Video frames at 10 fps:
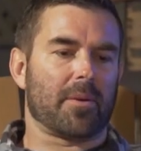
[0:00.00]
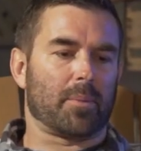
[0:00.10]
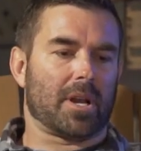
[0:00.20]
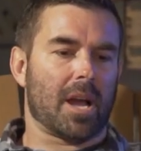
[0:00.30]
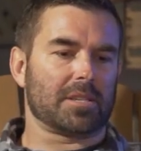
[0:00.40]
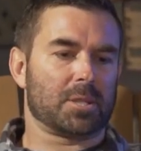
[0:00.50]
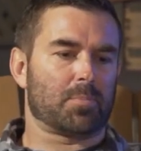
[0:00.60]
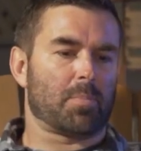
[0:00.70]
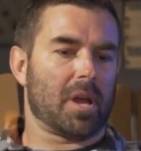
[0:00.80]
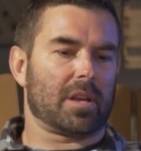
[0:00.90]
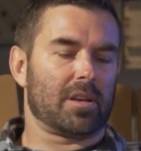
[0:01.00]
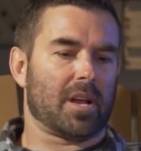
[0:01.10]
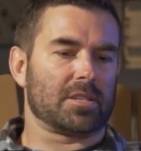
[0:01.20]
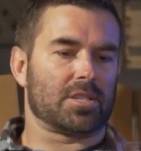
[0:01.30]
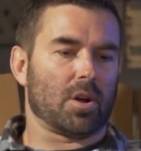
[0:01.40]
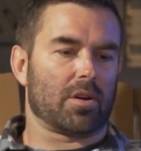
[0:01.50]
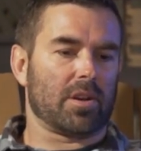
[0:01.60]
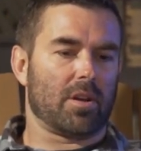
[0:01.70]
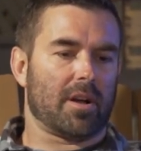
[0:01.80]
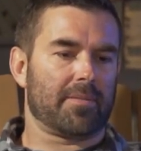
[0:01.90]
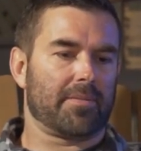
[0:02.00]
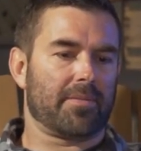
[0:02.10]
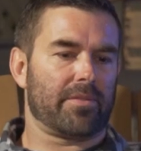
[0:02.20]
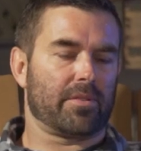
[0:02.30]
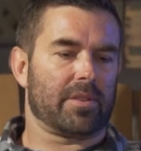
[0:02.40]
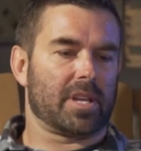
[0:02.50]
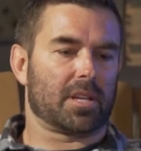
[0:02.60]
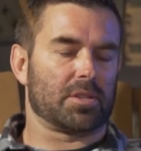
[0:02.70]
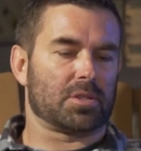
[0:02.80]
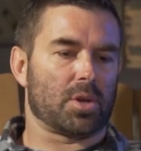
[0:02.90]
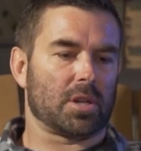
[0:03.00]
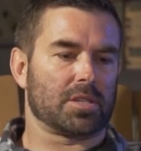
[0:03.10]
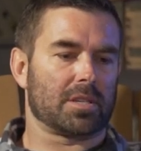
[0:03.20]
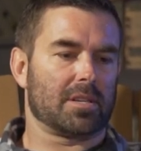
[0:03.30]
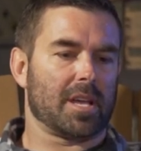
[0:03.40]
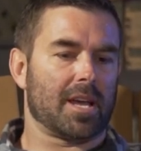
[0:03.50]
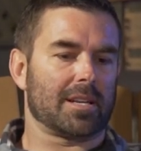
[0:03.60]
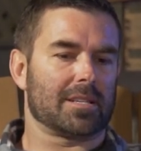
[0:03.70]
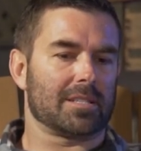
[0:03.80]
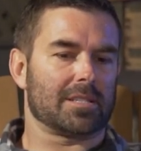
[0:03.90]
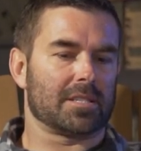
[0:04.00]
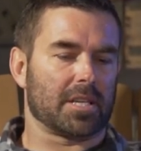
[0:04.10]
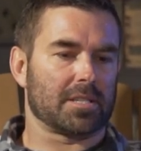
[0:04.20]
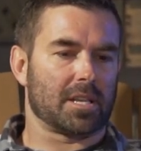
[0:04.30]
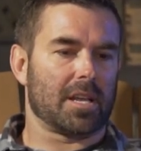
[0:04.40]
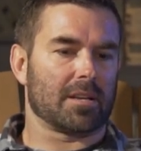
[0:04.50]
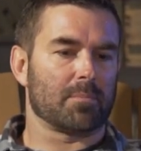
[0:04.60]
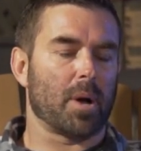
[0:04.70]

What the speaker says: I mean, I started off in construction at 16.